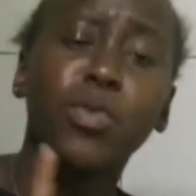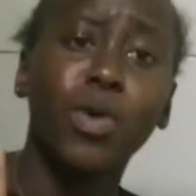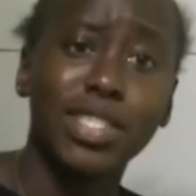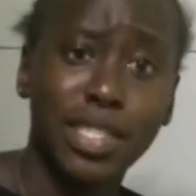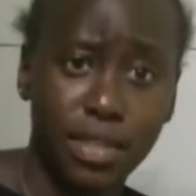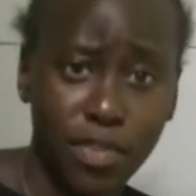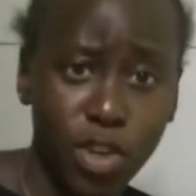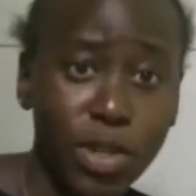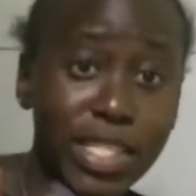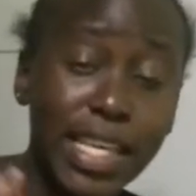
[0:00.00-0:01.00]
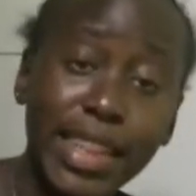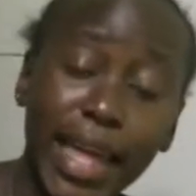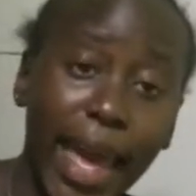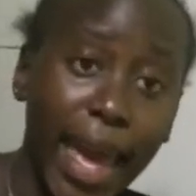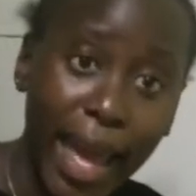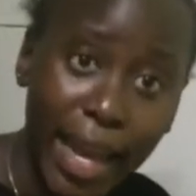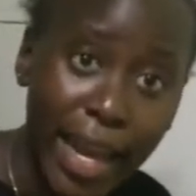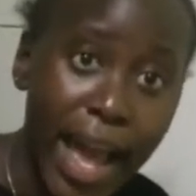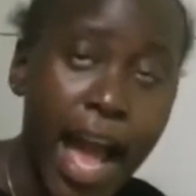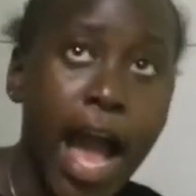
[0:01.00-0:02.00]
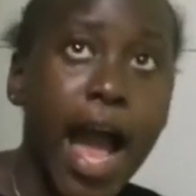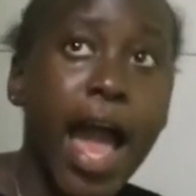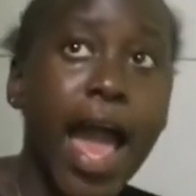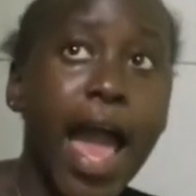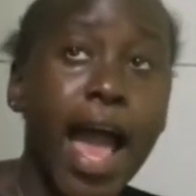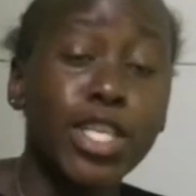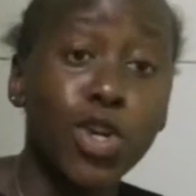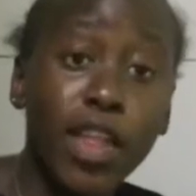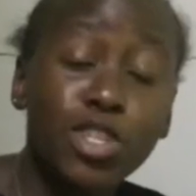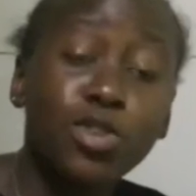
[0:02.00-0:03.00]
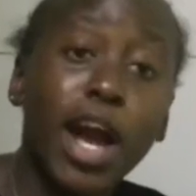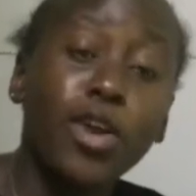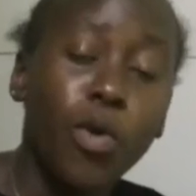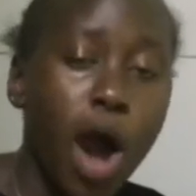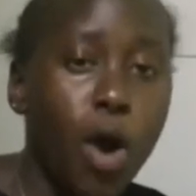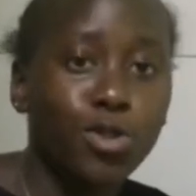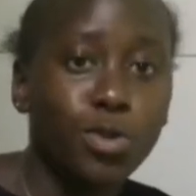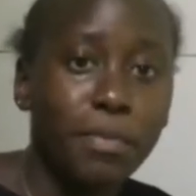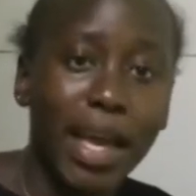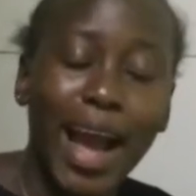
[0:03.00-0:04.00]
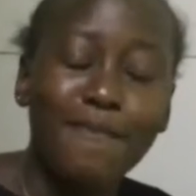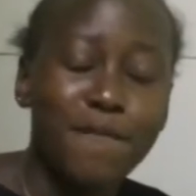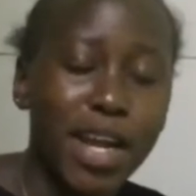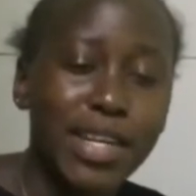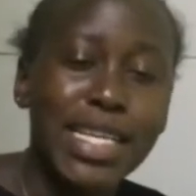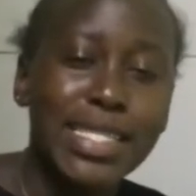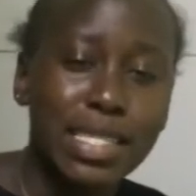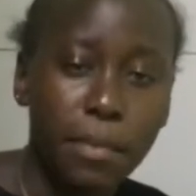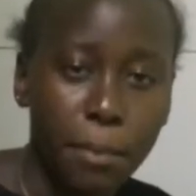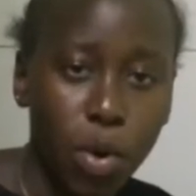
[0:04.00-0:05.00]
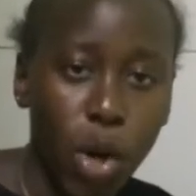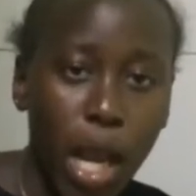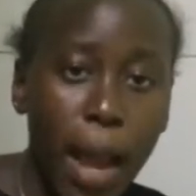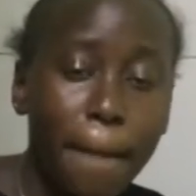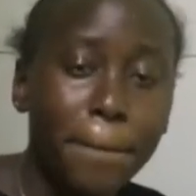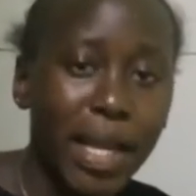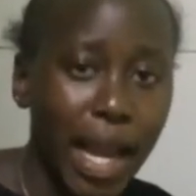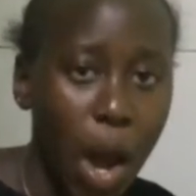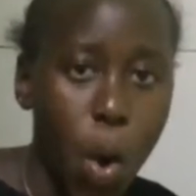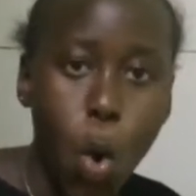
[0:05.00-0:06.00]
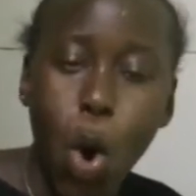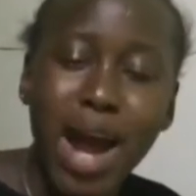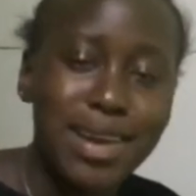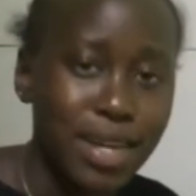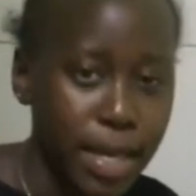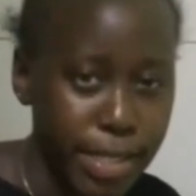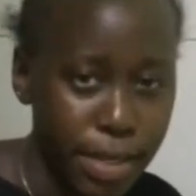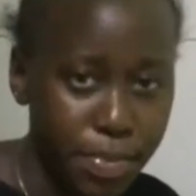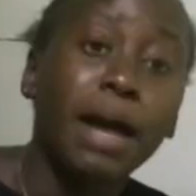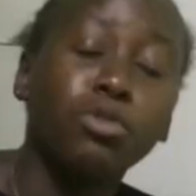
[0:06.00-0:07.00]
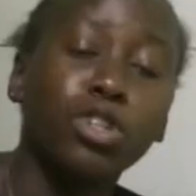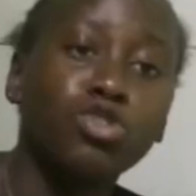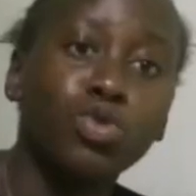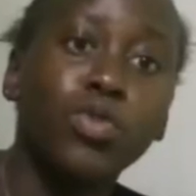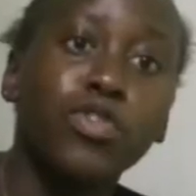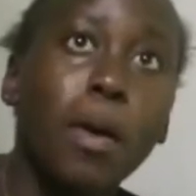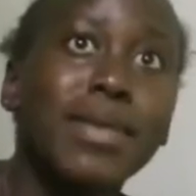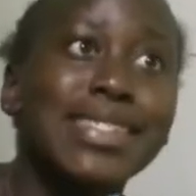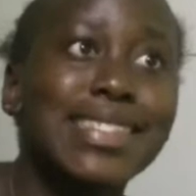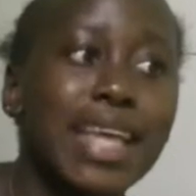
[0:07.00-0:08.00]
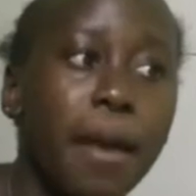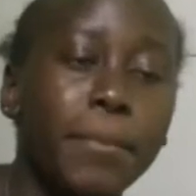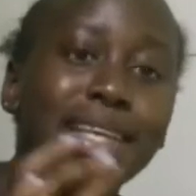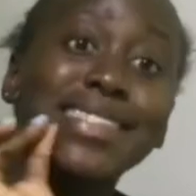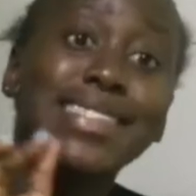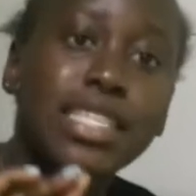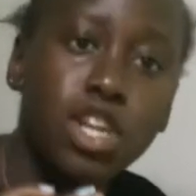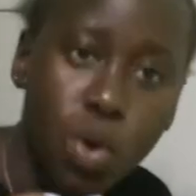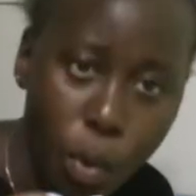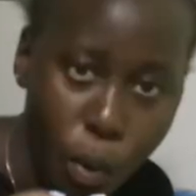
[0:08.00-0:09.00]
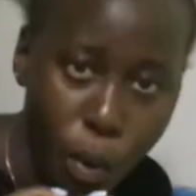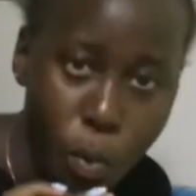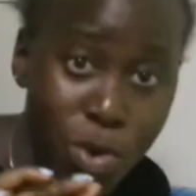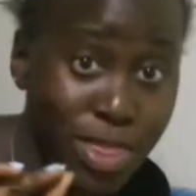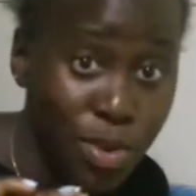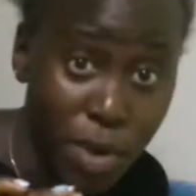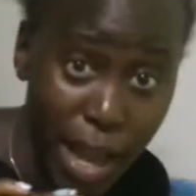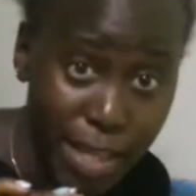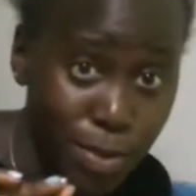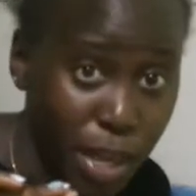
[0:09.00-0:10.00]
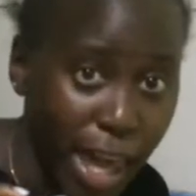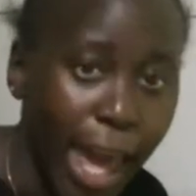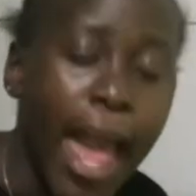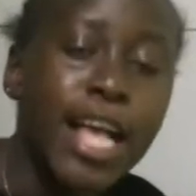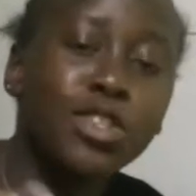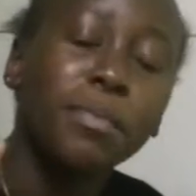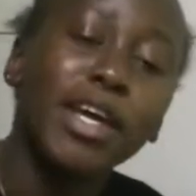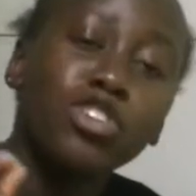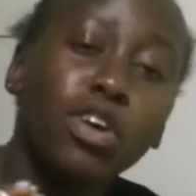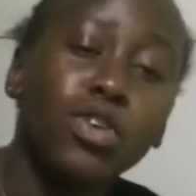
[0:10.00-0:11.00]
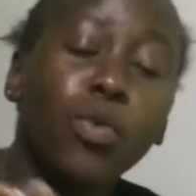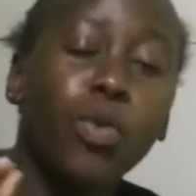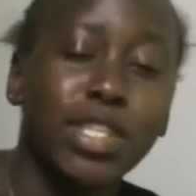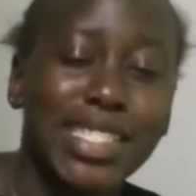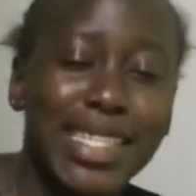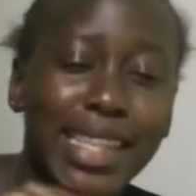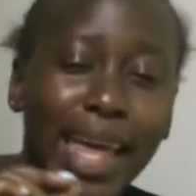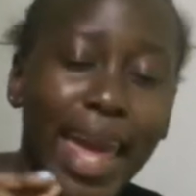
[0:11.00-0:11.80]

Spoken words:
watch this video till the end so that you can know how to make a very simple pilau recipe. I'm going to do from step zero with you guys, okay? So make sure you watch till the